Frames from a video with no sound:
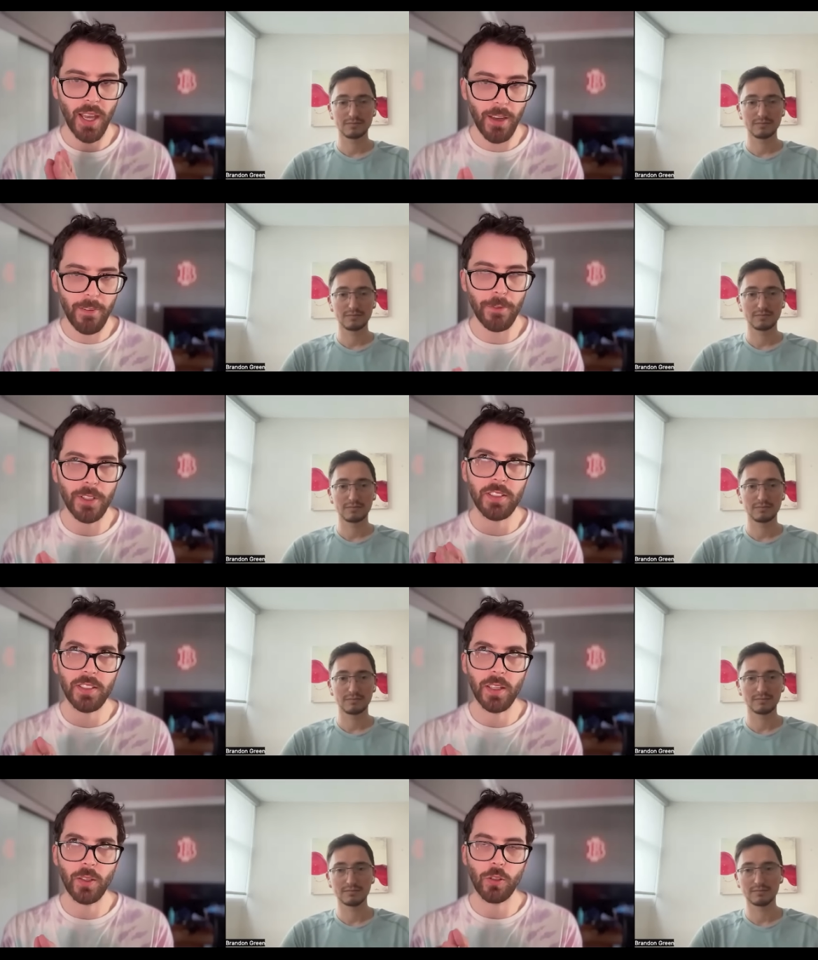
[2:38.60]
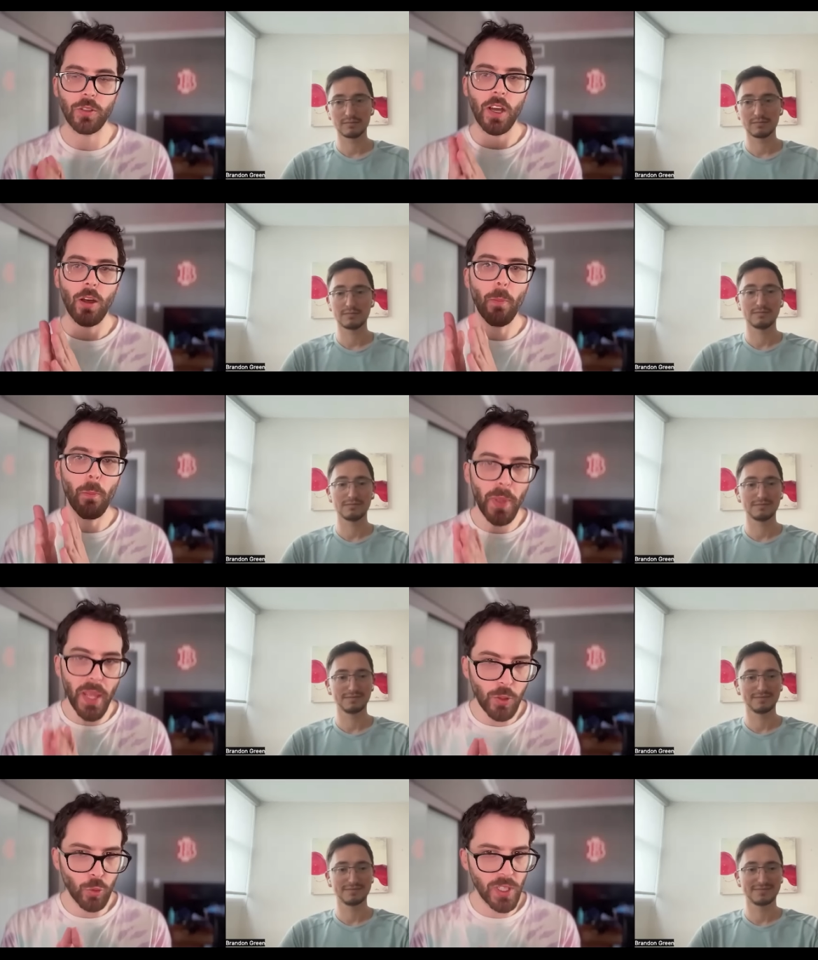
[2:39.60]
Speaker 1: every single
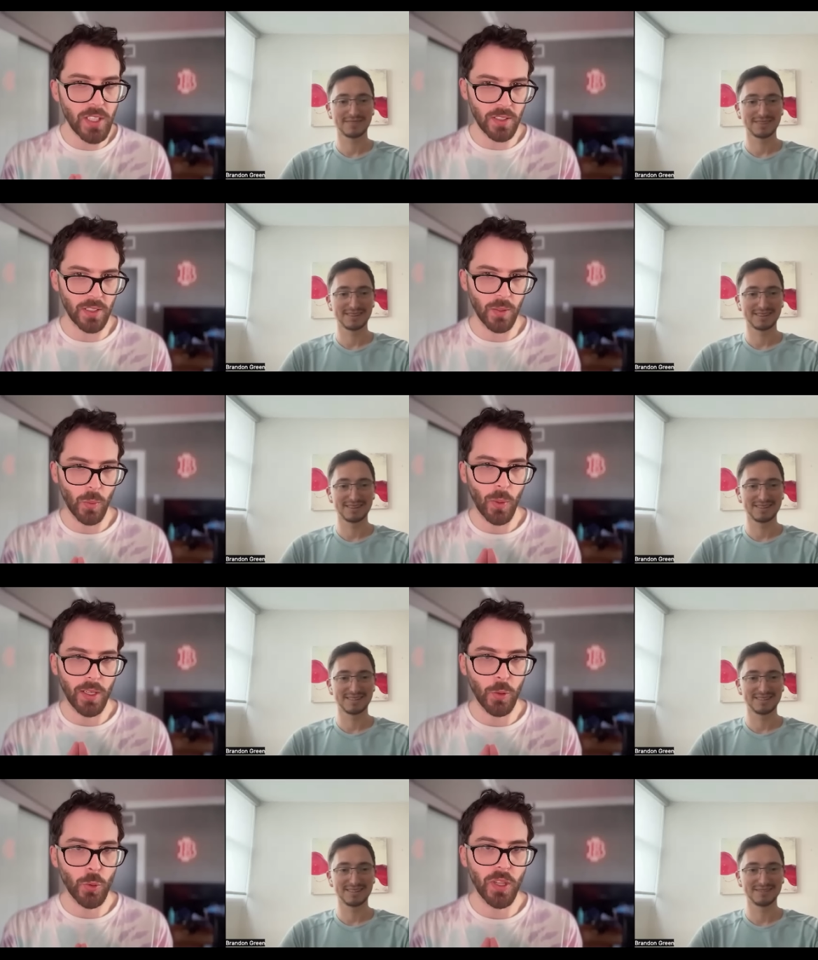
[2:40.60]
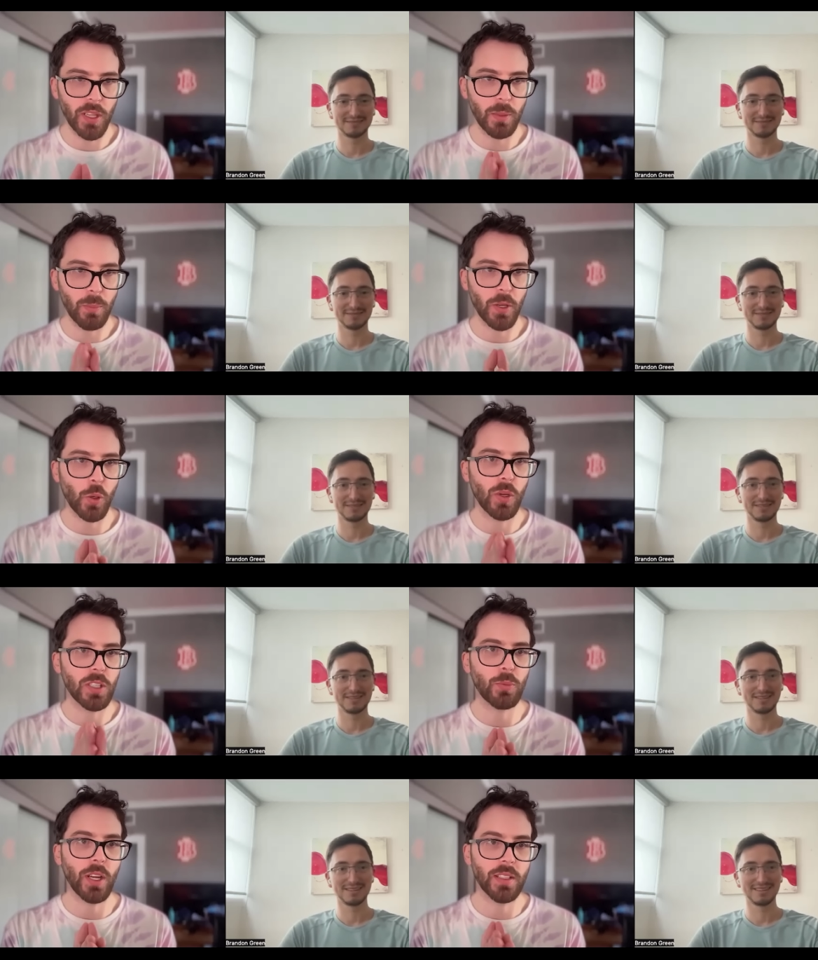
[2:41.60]
big reason why you think Bitcoin's
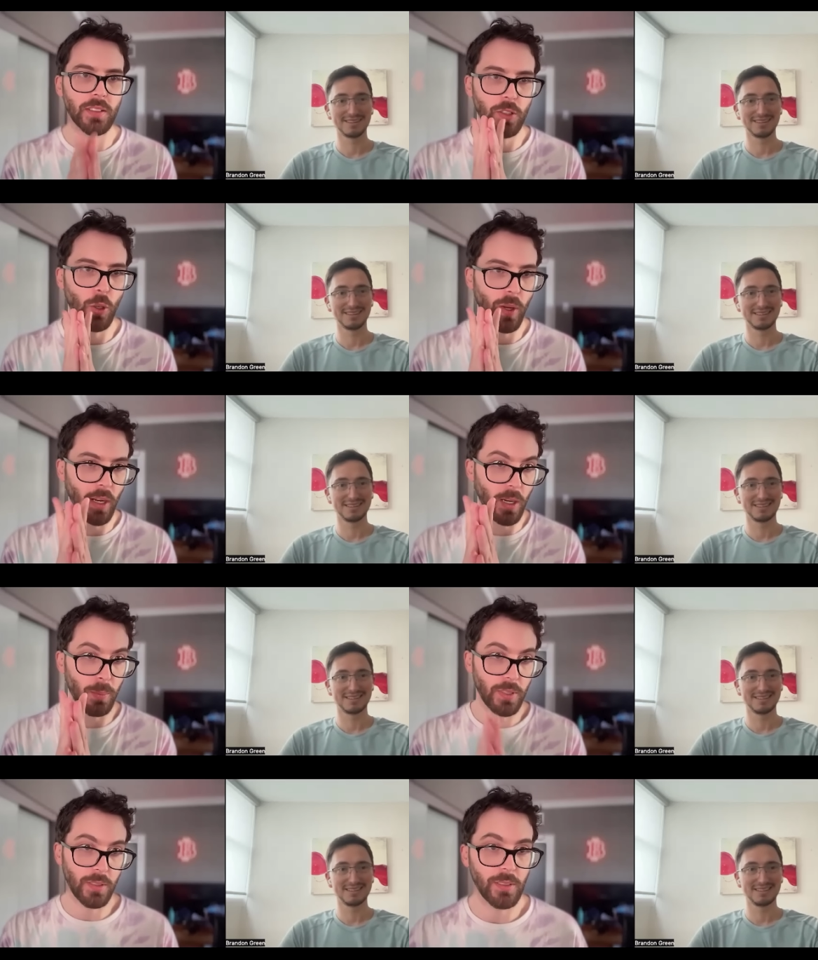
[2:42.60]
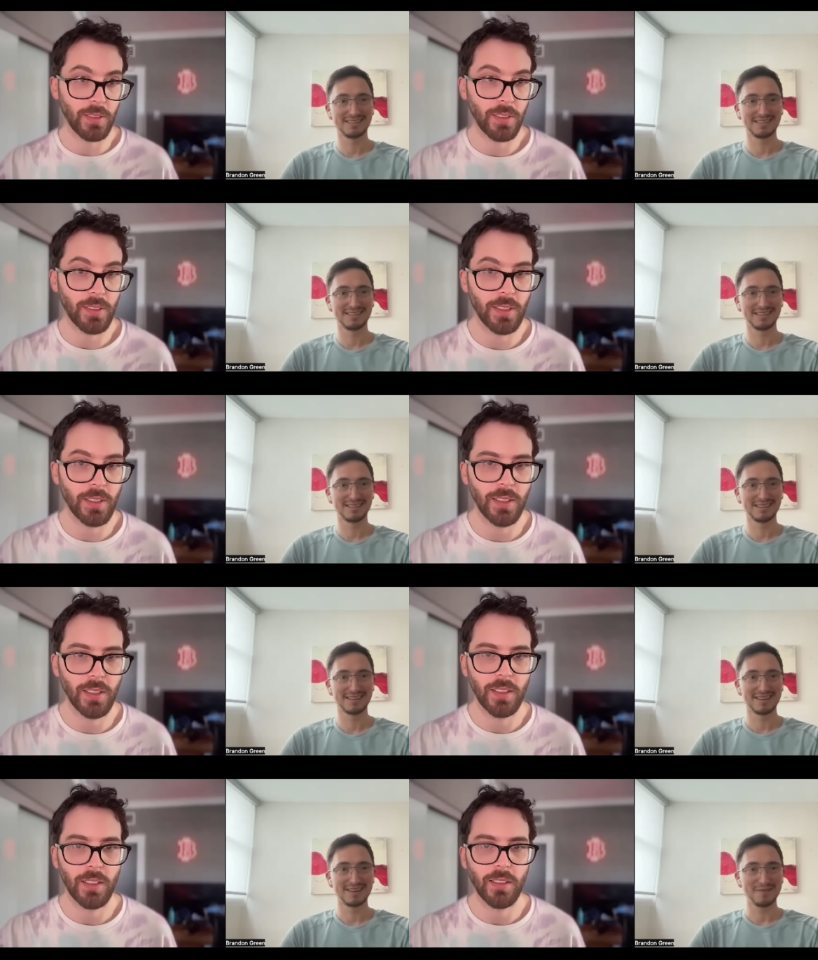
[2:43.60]
price is going up?
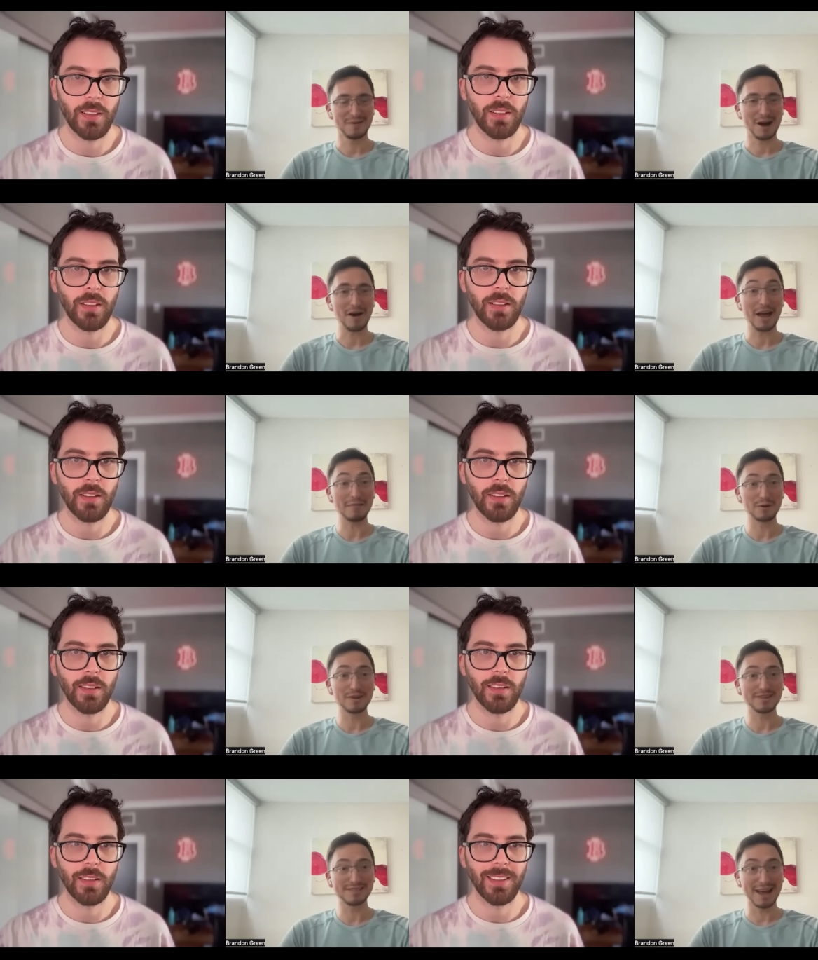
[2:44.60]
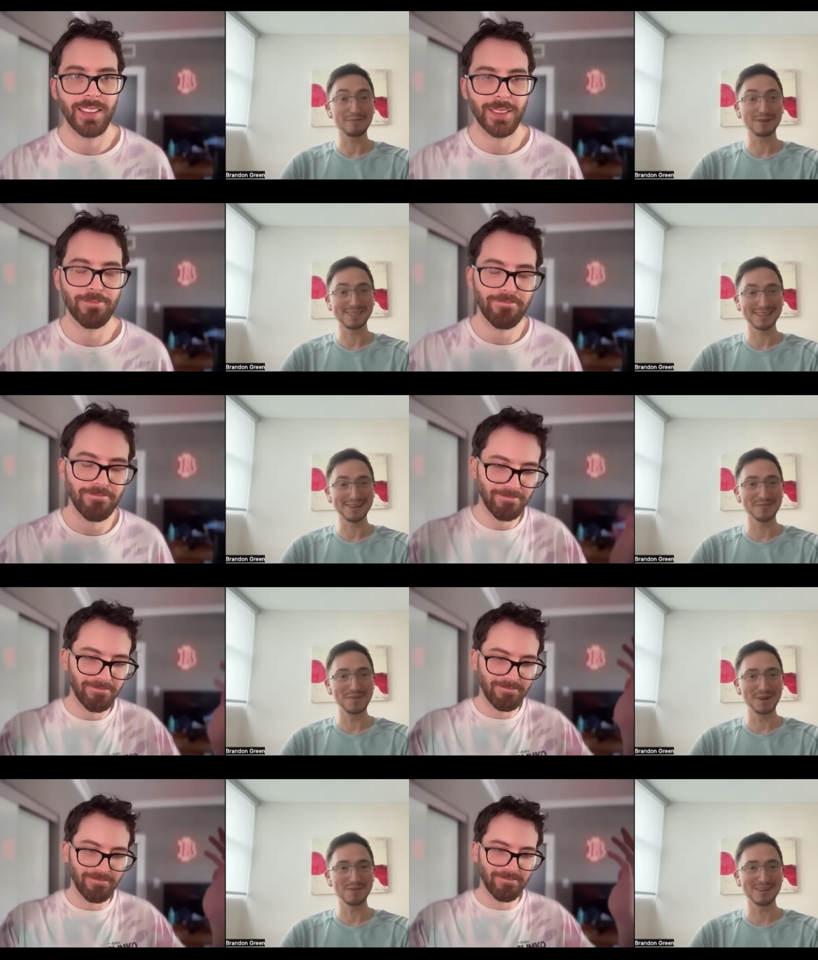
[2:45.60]
Speaker 2: Wow, every every single
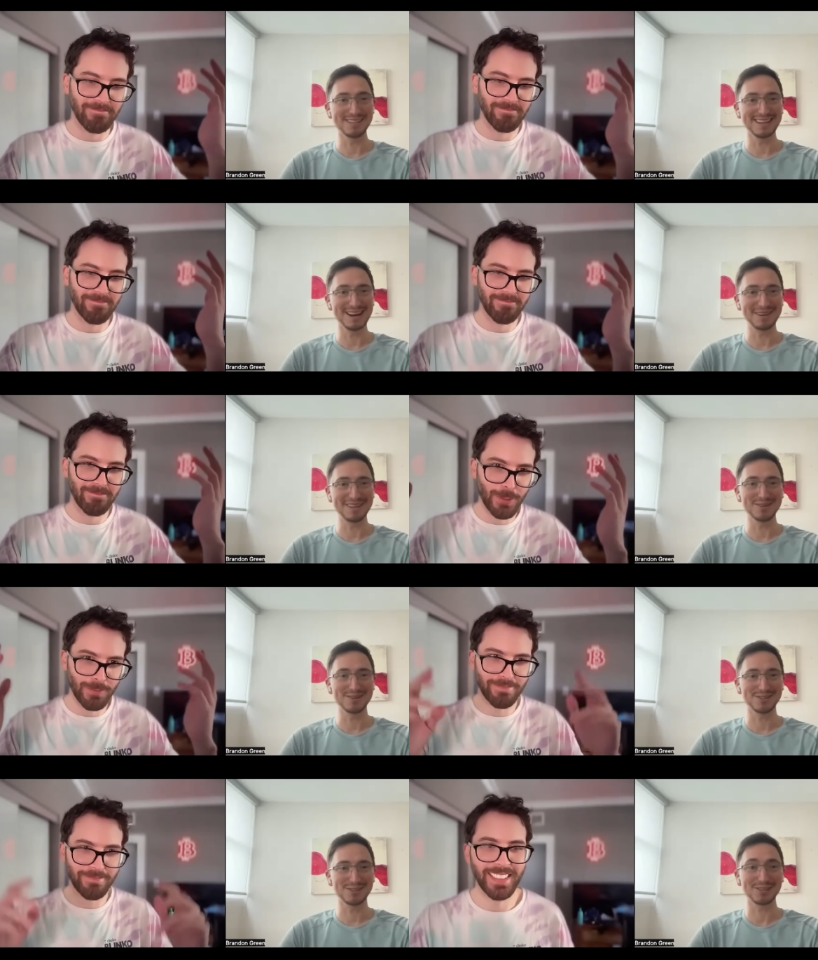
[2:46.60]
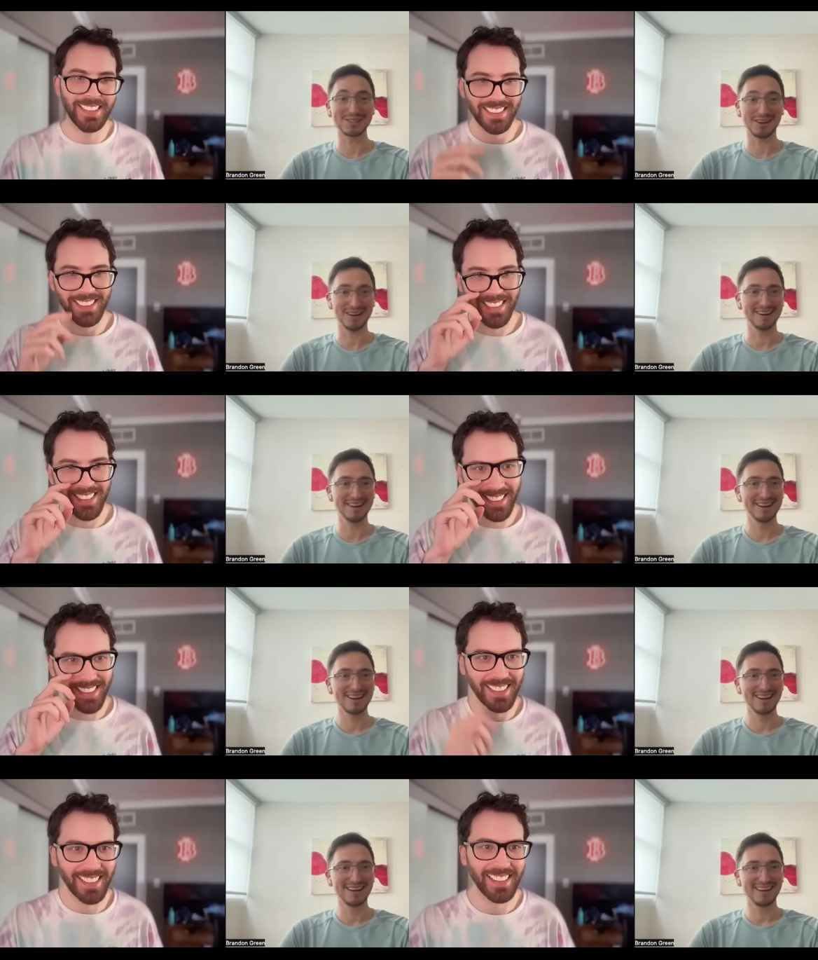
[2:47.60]
big reason. I mean, there's there's a ton.
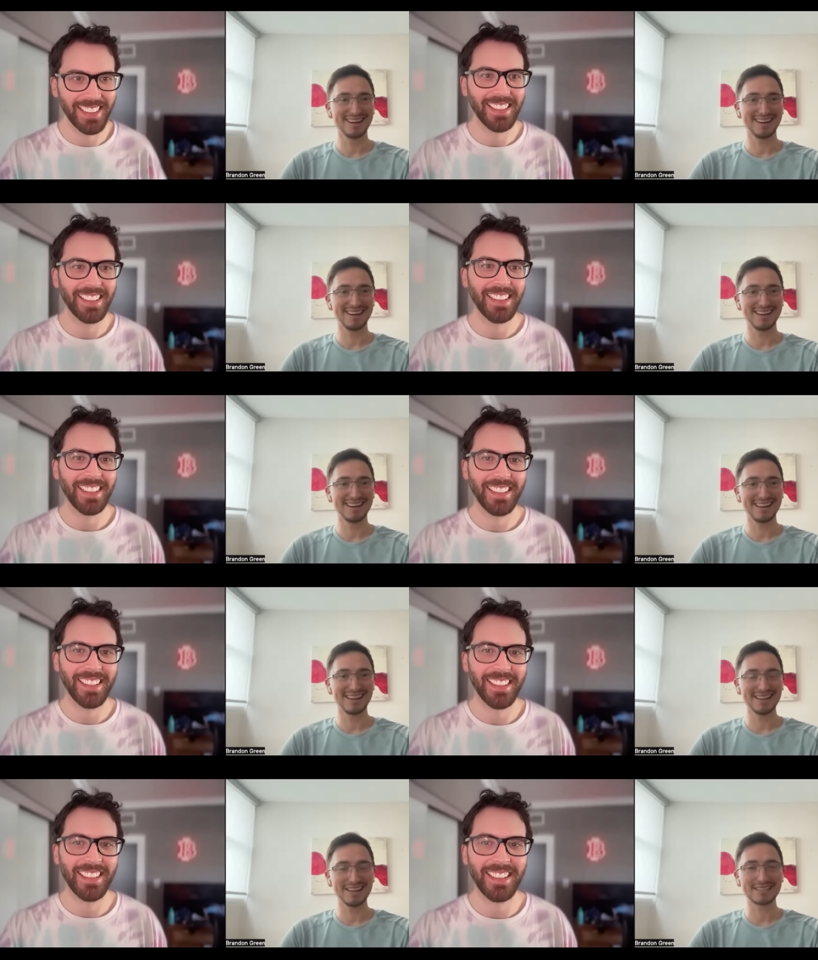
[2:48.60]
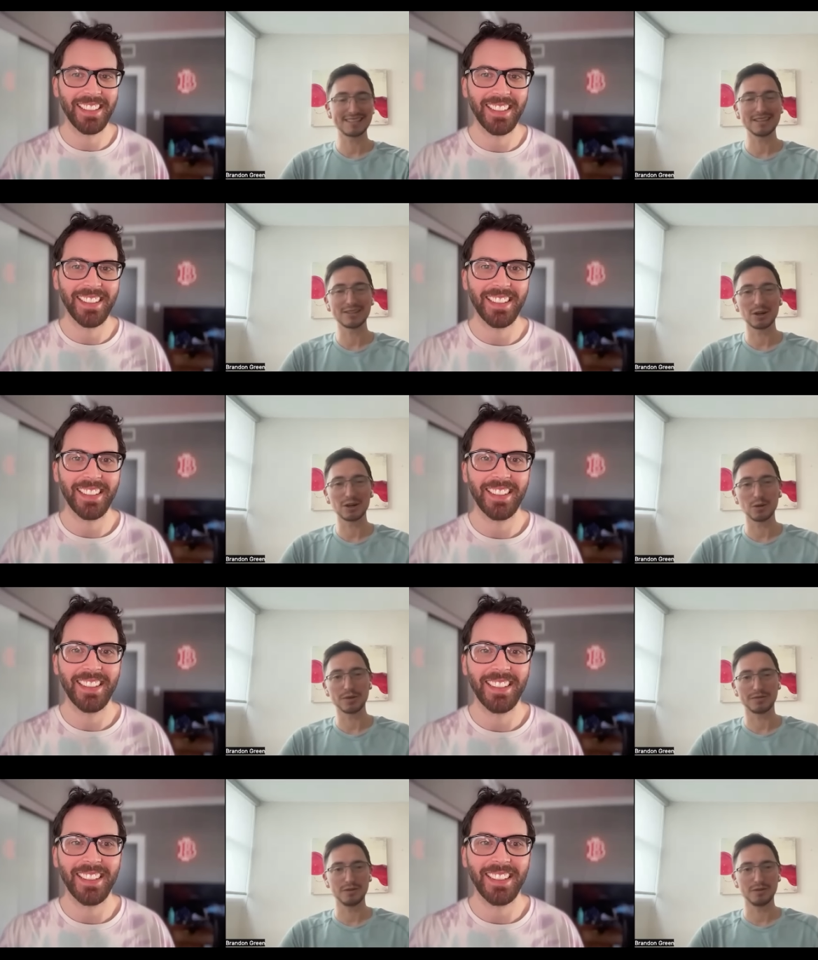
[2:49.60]
Uh, uh, let's let's start with a few of